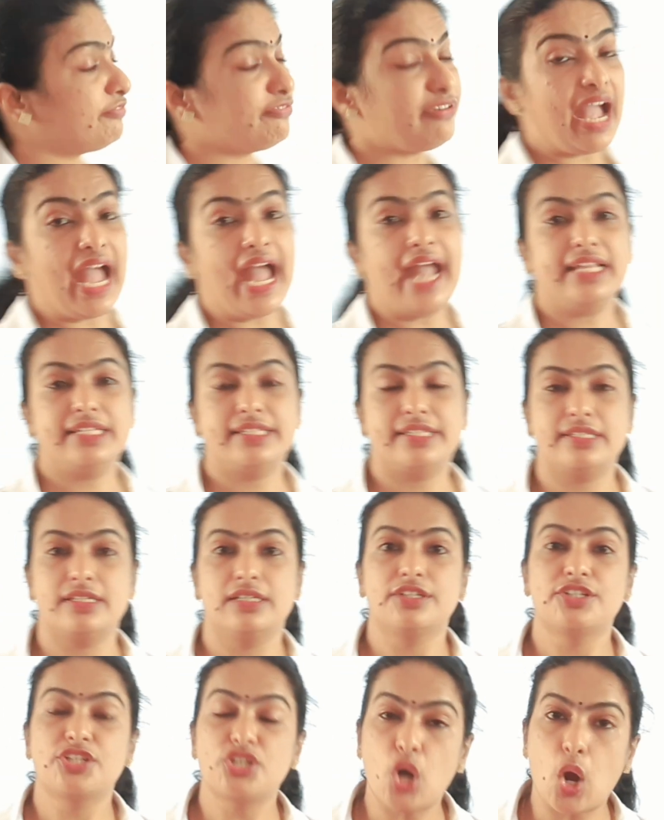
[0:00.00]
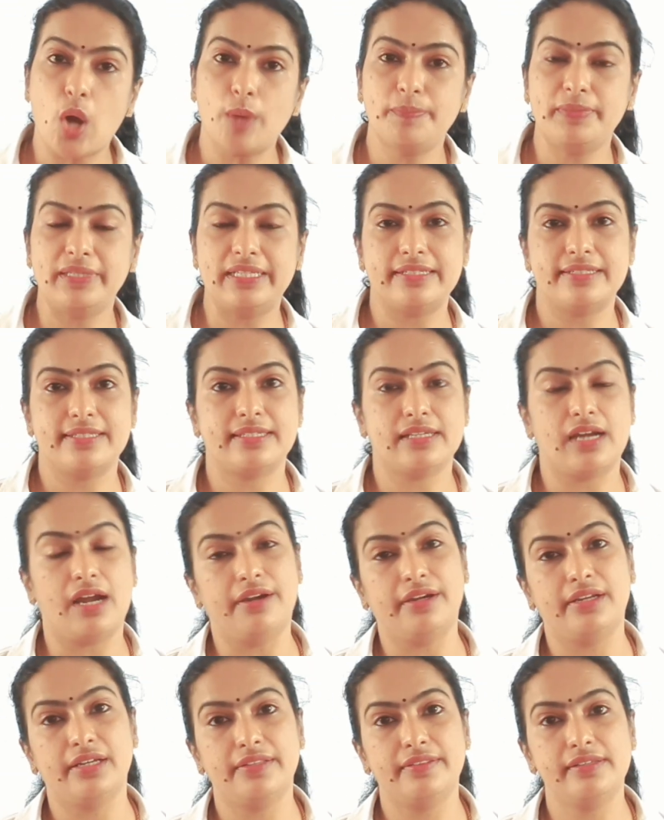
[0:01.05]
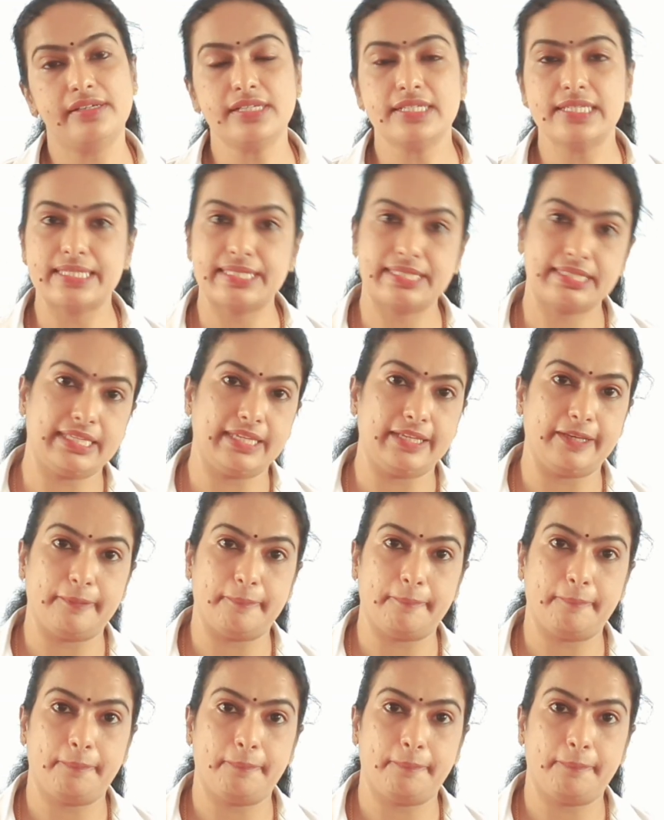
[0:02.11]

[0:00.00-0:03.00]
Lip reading: fat droplets under the skin.